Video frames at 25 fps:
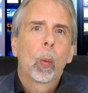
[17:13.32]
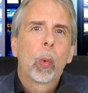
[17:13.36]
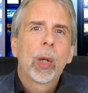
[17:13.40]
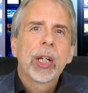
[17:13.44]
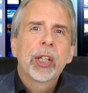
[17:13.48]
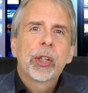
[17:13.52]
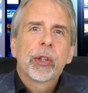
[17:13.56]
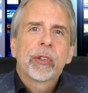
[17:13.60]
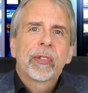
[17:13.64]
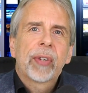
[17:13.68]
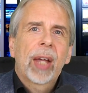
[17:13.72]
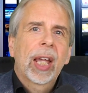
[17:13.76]

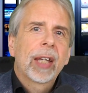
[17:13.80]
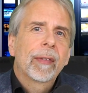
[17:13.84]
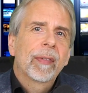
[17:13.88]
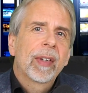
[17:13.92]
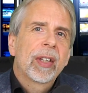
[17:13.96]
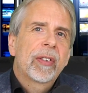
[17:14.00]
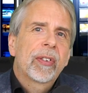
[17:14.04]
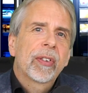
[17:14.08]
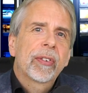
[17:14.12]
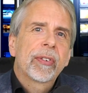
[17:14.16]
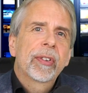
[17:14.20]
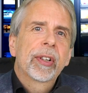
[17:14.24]
We should take
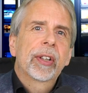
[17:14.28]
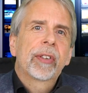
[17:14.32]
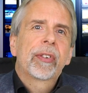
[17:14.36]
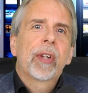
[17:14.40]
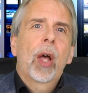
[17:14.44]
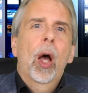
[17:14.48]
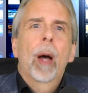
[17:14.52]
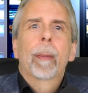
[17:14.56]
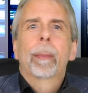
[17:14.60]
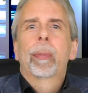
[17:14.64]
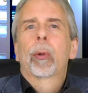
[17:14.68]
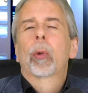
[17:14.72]
this as an
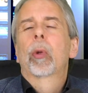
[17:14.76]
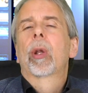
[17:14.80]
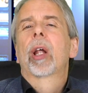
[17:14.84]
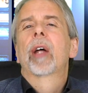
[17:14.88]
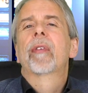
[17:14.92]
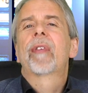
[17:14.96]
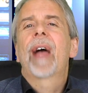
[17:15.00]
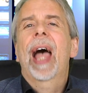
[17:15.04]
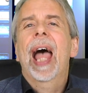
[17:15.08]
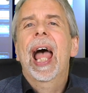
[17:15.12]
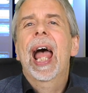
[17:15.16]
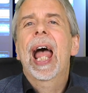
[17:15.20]
example
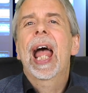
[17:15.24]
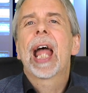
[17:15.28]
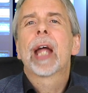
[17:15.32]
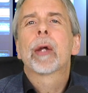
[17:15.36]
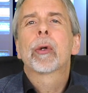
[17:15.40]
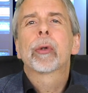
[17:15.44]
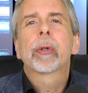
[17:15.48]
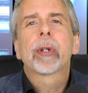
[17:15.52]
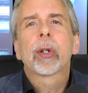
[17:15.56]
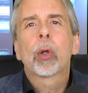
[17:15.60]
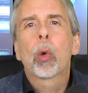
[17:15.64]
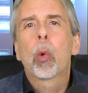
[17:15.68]
of
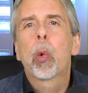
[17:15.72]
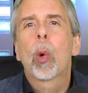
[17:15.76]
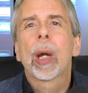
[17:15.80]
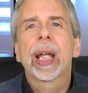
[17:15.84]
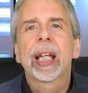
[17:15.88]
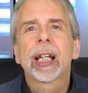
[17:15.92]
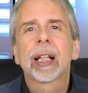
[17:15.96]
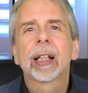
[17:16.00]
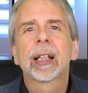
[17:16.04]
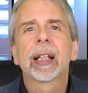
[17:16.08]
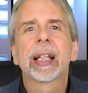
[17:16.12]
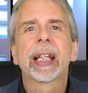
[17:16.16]
how
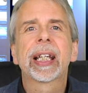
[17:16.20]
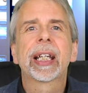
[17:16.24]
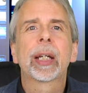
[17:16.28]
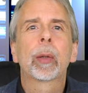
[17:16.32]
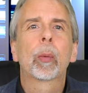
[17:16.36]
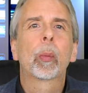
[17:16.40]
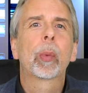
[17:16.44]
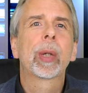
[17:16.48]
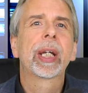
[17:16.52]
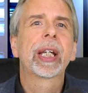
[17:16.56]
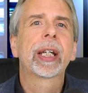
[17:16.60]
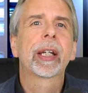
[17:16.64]
quickly
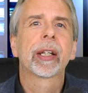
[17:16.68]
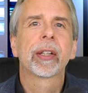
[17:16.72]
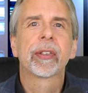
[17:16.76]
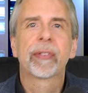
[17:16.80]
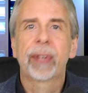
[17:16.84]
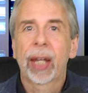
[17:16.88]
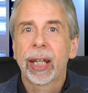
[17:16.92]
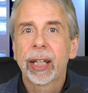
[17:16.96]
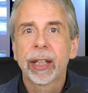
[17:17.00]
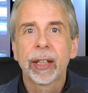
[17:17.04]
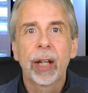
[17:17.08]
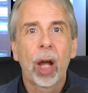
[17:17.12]
we can
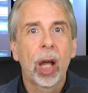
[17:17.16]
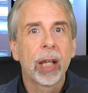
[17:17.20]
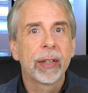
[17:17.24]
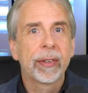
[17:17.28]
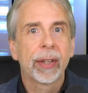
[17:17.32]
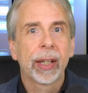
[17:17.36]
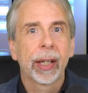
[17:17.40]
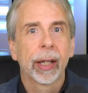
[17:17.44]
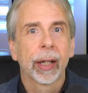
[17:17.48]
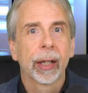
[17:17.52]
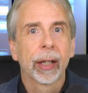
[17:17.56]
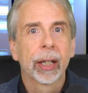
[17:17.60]
take an
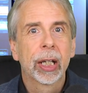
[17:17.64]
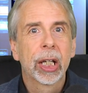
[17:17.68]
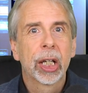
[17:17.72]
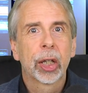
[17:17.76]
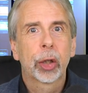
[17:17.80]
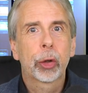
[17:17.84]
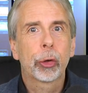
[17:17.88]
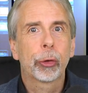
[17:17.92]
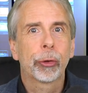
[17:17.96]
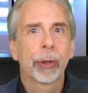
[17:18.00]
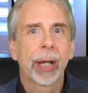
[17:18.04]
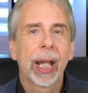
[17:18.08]
idea,
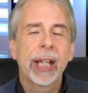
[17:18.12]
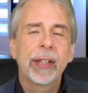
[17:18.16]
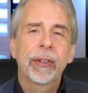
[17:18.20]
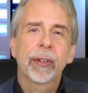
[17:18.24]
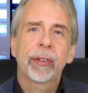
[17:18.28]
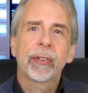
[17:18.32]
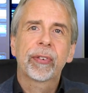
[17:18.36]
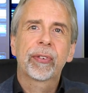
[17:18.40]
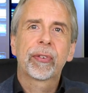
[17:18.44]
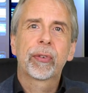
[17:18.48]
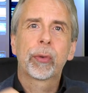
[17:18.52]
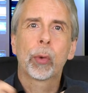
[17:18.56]
create
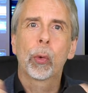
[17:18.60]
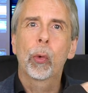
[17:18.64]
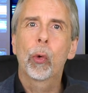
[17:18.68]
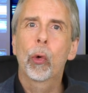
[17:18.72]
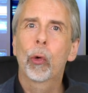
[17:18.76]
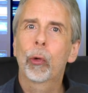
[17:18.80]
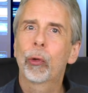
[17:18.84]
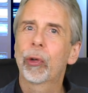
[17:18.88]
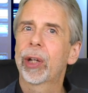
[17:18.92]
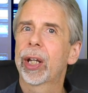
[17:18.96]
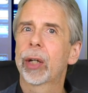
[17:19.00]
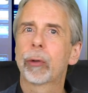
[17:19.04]
a
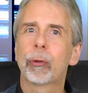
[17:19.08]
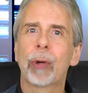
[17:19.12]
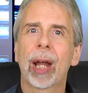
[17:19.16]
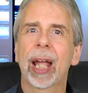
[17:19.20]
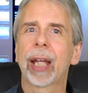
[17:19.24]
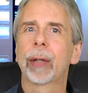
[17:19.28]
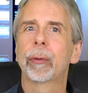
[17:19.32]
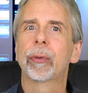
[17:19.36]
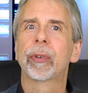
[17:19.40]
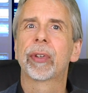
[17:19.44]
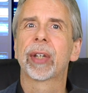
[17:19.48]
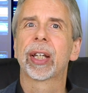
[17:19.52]
story
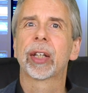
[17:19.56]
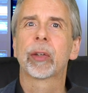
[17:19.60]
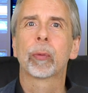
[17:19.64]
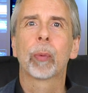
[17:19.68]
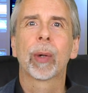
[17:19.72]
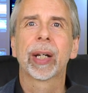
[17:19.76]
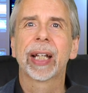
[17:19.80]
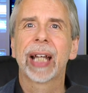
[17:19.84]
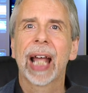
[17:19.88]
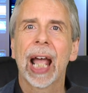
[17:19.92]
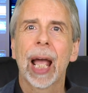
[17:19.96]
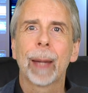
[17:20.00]
around it
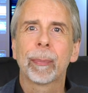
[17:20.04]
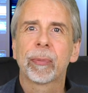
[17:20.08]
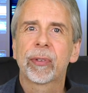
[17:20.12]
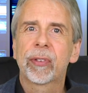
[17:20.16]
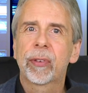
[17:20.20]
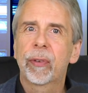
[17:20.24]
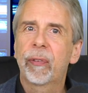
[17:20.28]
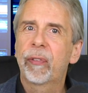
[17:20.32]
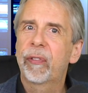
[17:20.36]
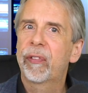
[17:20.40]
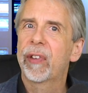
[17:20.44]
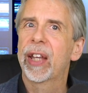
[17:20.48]
when it happens
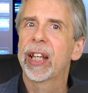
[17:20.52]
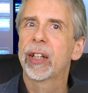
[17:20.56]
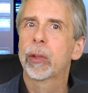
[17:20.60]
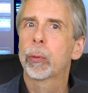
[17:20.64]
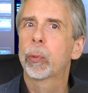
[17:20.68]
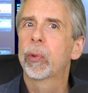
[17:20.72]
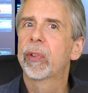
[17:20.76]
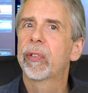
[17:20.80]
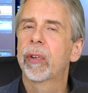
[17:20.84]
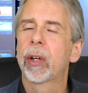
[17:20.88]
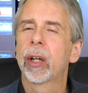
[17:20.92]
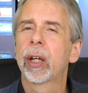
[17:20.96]
to
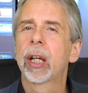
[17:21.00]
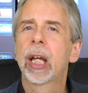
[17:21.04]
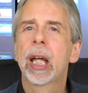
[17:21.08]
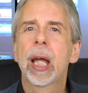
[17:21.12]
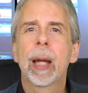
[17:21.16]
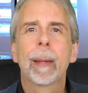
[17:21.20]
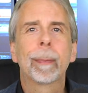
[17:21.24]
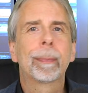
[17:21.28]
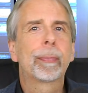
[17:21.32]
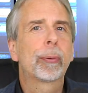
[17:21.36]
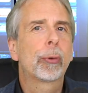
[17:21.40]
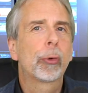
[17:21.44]
fit with a
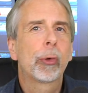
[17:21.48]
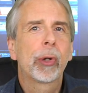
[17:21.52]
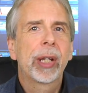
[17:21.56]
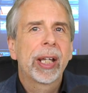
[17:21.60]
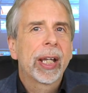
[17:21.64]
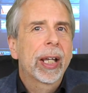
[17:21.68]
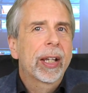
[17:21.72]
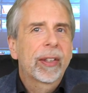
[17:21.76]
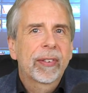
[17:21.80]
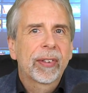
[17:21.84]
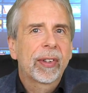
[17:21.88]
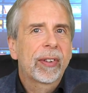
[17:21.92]

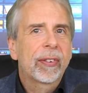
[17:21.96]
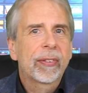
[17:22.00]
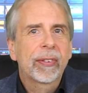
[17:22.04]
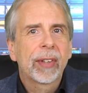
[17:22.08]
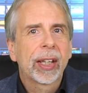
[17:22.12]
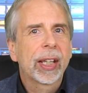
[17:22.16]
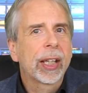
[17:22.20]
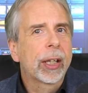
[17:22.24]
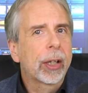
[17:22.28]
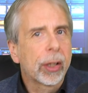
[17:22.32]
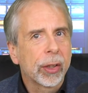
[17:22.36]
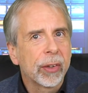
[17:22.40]

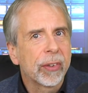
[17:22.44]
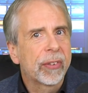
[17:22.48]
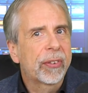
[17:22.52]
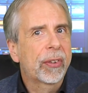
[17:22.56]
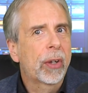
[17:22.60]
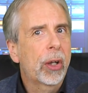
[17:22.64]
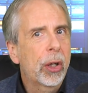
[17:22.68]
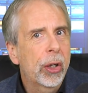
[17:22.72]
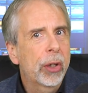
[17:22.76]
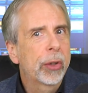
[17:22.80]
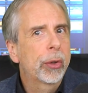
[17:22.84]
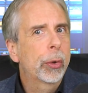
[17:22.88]
pre-existing
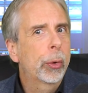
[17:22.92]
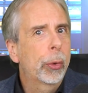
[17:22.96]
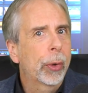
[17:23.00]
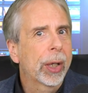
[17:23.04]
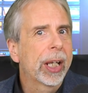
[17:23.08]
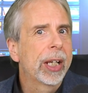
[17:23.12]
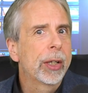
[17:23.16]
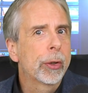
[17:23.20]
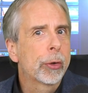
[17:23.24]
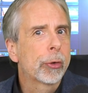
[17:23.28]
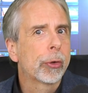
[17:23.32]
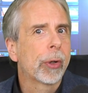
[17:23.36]
concern or
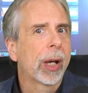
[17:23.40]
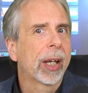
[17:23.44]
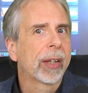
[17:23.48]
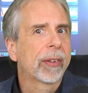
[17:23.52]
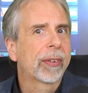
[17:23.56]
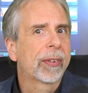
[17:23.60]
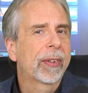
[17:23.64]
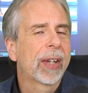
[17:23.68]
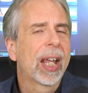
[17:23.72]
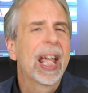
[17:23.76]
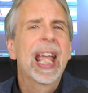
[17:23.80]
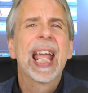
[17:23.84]

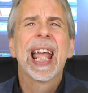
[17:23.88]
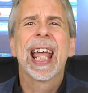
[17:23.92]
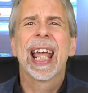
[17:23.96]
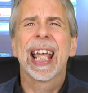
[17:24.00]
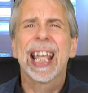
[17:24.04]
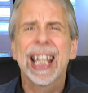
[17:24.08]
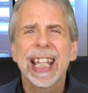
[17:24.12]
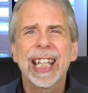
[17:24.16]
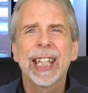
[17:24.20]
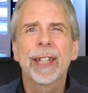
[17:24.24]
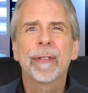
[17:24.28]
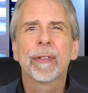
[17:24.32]
interest,
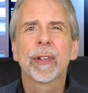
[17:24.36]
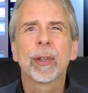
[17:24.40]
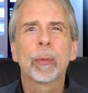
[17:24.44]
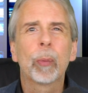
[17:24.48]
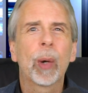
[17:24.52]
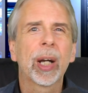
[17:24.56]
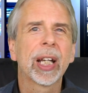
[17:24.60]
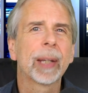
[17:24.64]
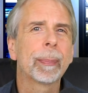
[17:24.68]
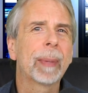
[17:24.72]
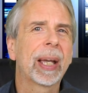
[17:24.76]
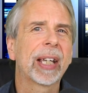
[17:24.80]
even
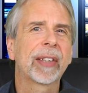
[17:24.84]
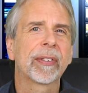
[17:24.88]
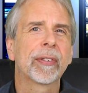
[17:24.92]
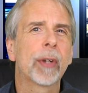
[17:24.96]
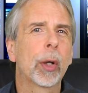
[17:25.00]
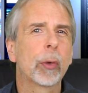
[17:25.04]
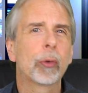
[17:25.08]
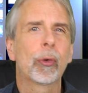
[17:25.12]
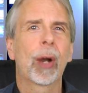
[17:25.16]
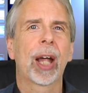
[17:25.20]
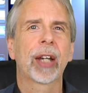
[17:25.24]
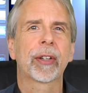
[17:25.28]
when it makes
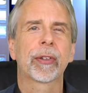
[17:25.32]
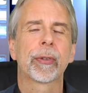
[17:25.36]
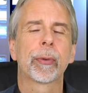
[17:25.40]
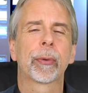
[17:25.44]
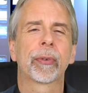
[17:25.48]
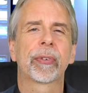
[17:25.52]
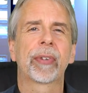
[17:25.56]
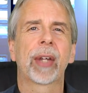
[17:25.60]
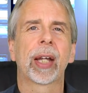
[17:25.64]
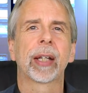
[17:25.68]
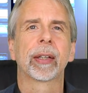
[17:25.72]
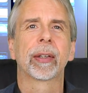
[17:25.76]
no
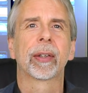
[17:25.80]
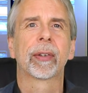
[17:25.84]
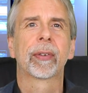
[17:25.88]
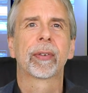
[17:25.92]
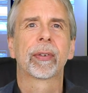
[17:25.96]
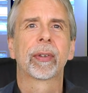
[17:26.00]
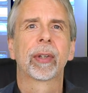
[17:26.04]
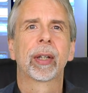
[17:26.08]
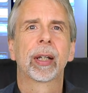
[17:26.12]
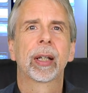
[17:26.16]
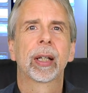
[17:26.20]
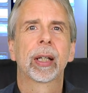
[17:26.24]
rational
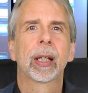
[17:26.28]
sense.